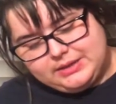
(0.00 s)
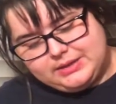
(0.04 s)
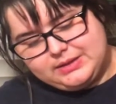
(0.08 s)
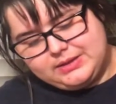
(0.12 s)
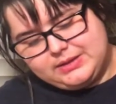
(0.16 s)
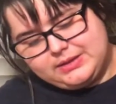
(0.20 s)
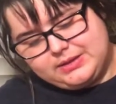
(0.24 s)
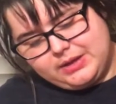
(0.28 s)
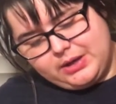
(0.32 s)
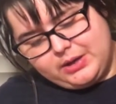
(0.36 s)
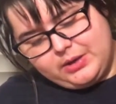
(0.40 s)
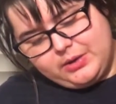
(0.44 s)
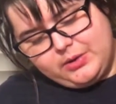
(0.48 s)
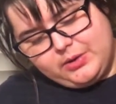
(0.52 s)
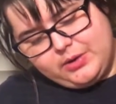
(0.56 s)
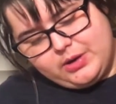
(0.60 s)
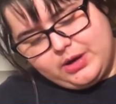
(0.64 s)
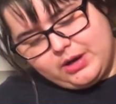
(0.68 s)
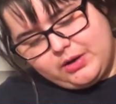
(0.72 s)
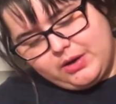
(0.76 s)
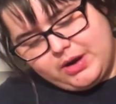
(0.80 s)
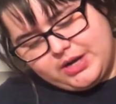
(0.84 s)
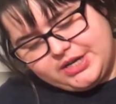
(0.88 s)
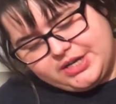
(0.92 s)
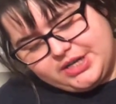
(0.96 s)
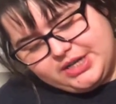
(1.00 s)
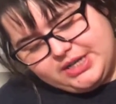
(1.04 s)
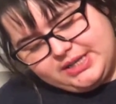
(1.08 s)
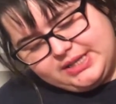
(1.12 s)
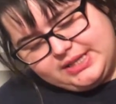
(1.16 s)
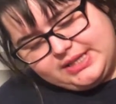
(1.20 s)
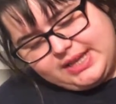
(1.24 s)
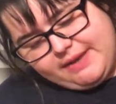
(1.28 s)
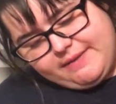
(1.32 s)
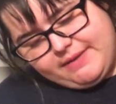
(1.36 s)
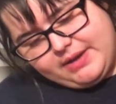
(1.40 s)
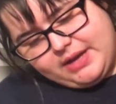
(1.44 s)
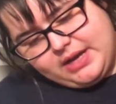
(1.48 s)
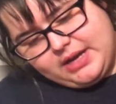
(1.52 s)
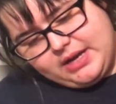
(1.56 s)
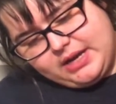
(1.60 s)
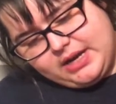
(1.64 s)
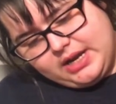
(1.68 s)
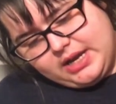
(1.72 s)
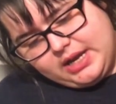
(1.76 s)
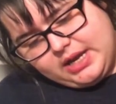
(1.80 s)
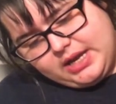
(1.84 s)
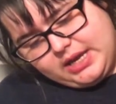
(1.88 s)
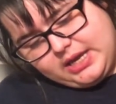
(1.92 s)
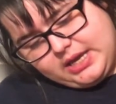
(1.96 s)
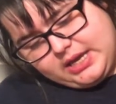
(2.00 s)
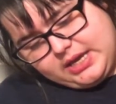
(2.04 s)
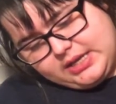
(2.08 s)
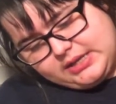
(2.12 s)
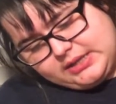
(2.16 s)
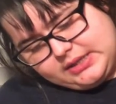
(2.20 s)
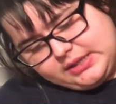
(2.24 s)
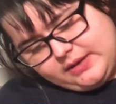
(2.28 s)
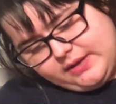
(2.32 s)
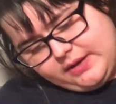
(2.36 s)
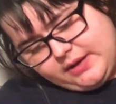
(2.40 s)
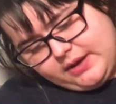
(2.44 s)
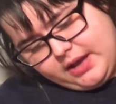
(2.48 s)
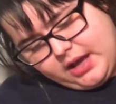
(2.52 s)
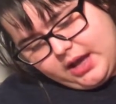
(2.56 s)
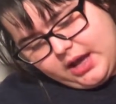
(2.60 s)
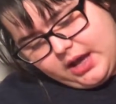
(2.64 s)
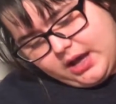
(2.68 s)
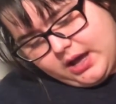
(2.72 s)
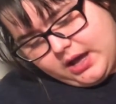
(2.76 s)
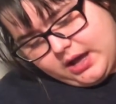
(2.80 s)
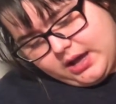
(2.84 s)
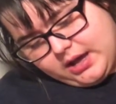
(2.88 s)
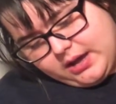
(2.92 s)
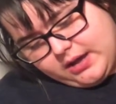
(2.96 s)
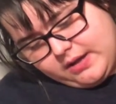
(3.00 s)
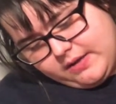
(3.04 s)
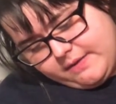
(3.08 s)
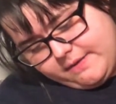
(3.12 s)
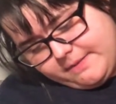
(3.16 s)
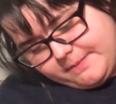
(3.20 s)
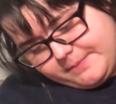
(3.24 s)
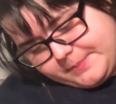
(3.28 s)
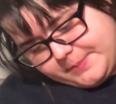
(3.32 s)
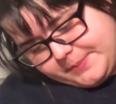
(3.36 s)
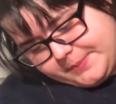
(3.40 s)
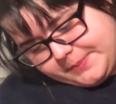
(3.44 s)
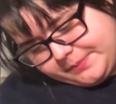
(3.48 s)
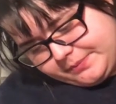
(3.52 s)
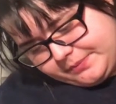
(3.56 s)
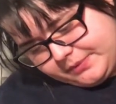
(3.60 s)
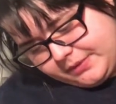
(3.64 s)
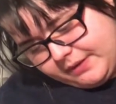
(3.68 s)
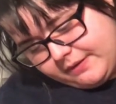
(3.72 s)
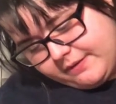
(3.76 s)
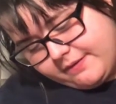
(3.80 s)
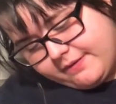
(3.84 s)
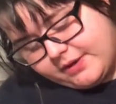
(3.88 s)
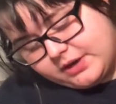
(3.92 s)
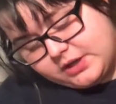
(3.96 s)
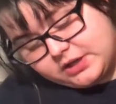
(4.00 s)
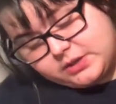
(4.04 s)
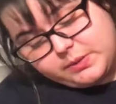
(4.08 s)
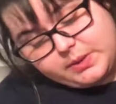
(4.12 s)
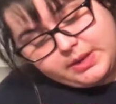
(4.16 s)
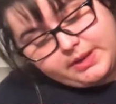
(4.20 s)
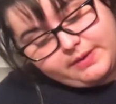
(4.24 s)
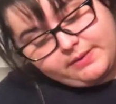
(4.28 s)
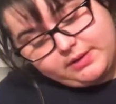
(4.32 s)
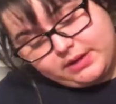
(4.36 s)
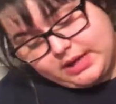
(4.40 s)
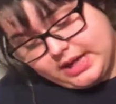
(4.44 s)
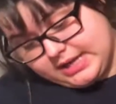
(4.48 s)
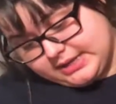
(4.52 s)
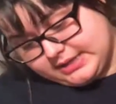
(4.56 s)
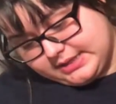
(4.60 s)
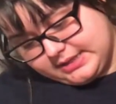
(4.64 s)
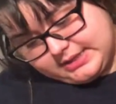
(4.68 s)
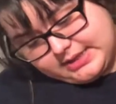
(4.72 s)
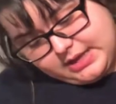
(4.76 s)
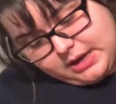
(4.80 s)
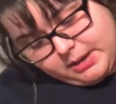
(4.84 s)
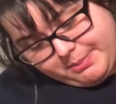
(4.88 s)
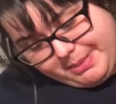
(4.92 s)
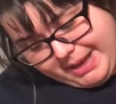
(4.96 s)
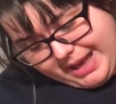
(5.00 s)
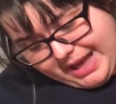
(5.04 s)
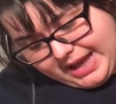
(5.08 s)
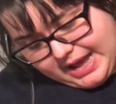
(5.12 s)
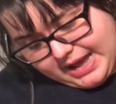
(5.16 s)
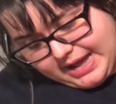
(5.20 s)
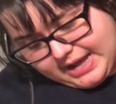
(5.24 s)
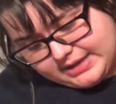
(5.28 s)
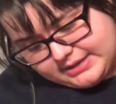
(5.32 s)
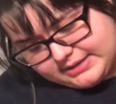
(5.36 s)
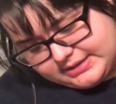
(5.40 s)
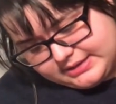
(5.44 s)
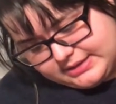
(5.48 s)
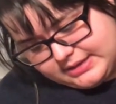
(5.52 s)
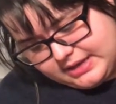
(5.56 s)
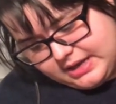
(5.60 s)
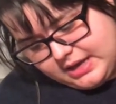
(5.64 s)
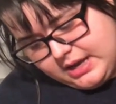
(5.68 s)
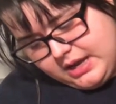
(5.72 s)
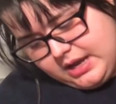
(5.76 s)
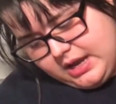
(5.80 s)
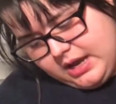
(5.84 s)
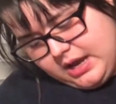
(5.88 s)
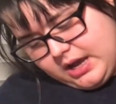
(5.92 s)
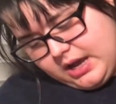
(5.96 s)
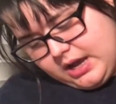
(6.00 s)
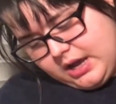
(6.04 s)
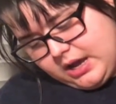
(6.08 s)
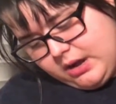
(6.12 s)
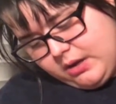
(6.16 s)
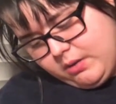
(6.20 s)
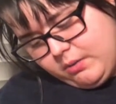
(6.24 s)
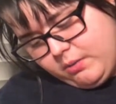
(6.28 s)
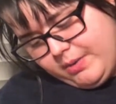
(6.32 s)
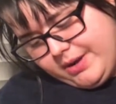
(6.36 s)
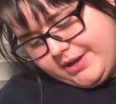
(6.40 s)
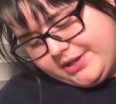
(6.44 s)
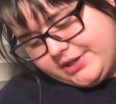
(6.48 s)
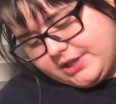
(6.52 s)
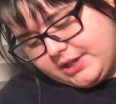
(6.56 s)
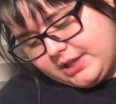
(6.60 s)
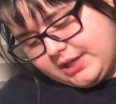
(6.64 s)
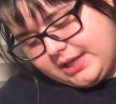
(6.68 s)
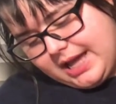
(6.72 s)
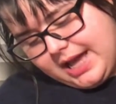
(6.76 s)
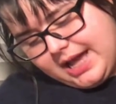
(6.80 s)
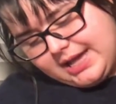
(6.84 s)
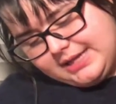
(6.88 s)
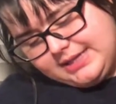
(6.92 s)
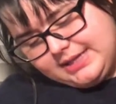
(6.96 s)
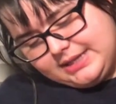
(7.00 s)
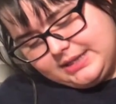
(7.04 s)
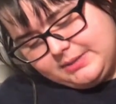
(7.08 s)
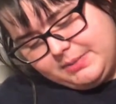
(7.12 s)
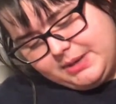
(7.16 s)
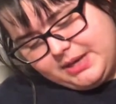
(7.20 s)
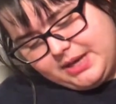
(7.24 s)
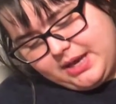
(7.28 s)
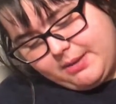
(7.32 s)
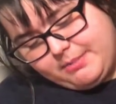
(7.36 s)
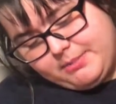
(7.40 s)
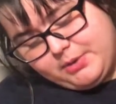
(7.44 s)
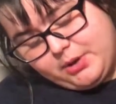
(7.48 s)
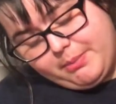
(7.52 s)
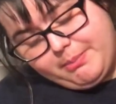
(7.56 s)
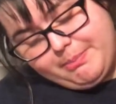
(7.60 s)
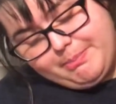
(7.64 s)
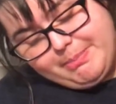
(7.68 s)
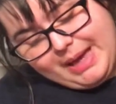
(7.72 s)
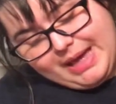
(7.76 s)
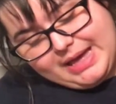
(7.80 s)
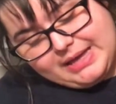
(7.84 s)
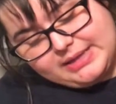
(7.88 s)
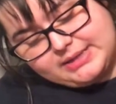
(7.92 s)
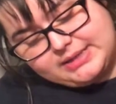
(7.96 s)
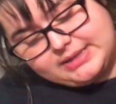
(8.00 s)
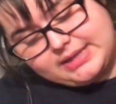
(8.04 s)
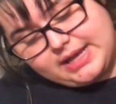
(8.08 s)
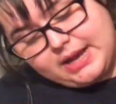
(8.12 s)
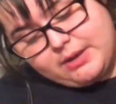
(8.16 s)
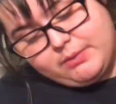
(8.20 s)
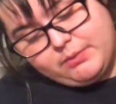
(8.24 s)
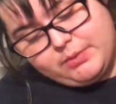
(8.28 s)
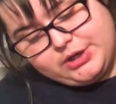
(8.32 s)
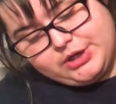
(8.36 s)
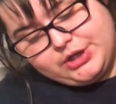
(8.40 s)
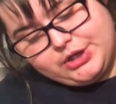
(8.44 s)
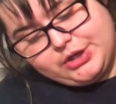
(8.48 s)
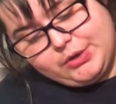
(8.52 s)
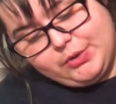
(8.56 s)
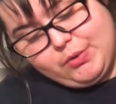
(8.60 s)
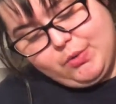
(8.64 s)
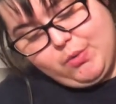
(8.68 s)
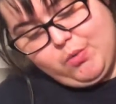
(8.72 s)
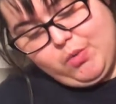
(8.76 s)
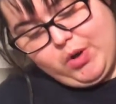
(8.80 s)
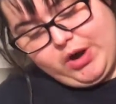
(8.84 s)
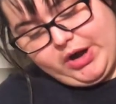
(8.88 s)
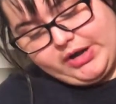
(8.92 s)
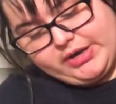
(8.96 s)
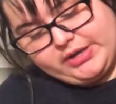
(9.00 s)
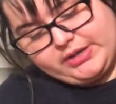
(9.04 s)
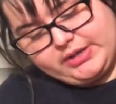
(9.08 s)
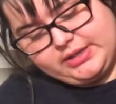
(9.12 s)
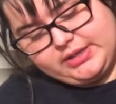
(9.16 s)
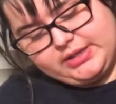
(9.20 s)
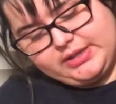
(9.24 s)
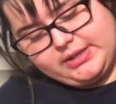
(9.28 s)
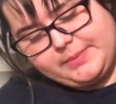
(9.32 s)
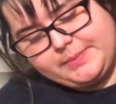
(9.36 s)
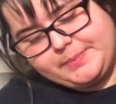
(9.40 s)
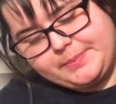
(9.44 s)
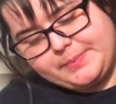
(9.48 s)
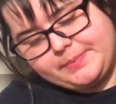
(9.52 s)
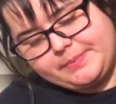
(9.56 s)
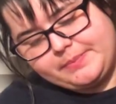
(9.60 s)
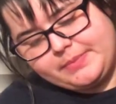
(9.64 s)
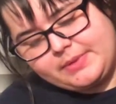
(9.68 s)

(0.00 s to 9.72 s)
So question 7 is first week of class is now passed. Which class has become your best and which your worst?